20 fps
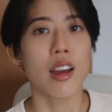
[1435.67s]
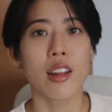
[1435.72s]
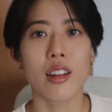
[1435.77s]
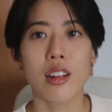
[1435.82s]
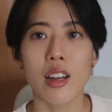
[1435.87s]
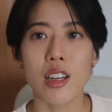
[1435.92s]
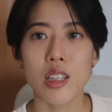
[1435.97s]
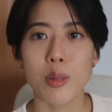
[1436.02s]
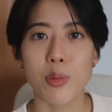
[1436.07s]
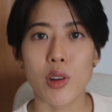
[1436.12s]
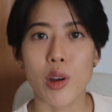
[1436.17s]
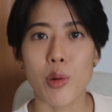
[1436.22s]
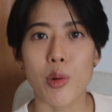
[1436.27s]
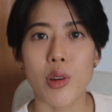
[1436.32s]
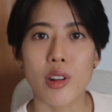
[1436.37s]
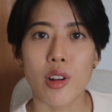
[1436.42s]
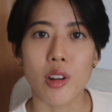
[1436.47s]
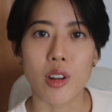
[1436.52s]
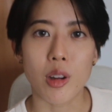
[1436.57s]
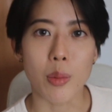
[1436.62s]
And the last book I
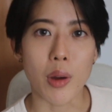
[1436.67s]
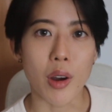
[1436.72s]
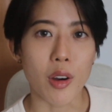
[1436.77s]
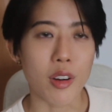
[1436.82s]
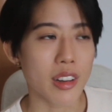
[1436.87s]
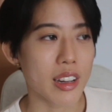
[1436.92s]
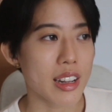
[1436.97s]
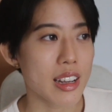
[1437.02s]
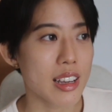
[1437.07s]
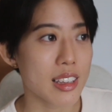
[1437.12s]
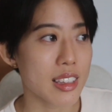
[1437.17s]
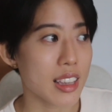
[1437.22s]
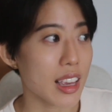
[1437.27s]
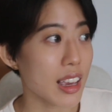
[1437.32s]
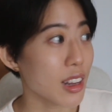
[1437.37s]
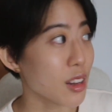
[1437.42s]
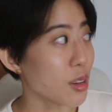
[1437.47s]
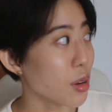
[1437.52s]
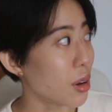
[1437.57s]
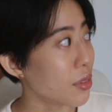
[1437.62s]
want to talk about is
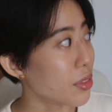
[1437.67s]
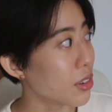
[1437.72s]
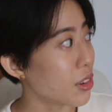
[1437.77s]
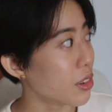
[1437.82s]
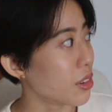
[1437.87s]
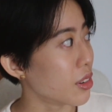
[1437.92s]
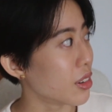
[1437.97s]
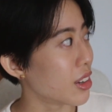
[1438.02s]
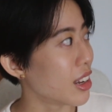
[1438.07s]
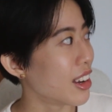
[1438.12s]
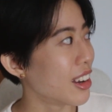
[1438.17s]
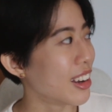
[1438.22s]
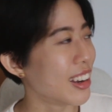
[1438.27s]
a novel.